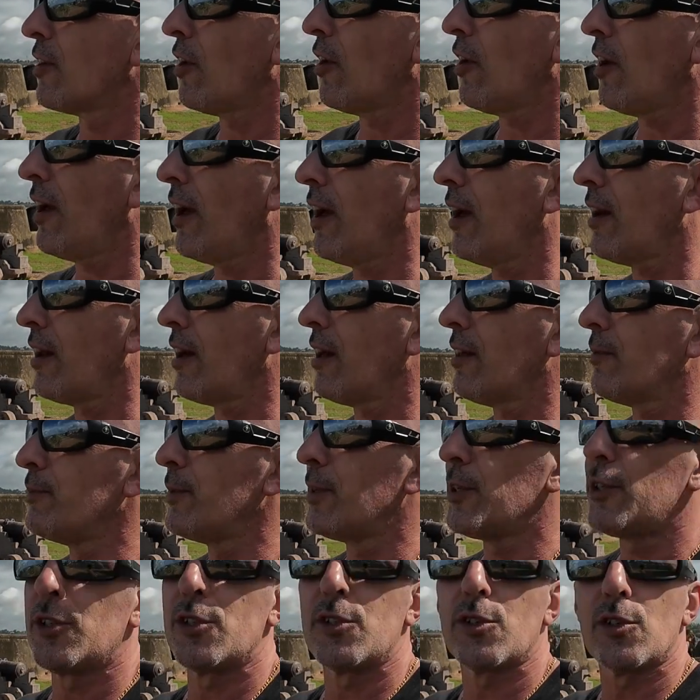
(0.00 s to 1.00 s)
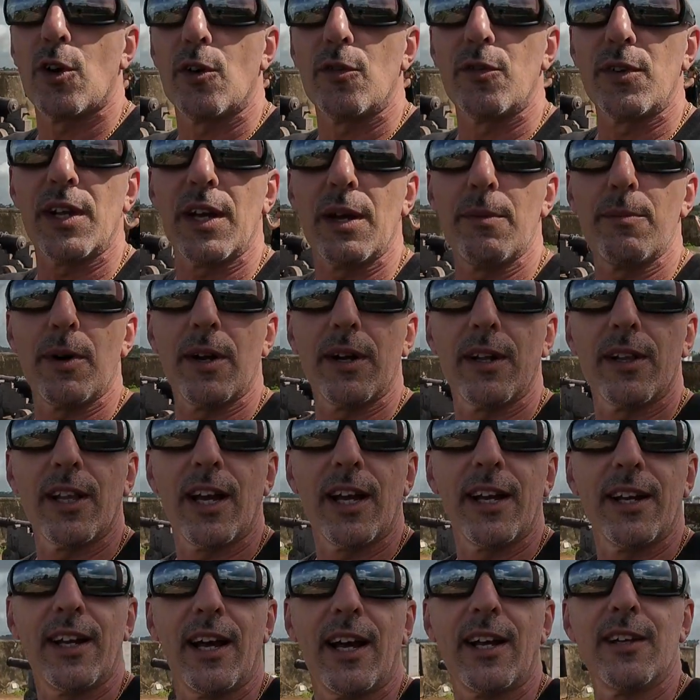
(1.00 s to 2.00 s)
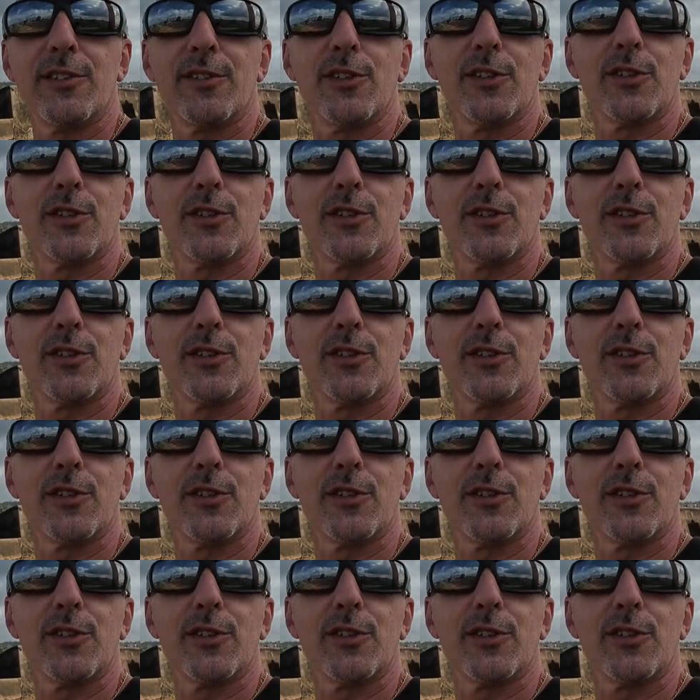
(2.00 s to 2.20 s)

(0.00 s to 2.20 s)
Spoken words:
go ahead, I'll meet you over there by the lighthouse.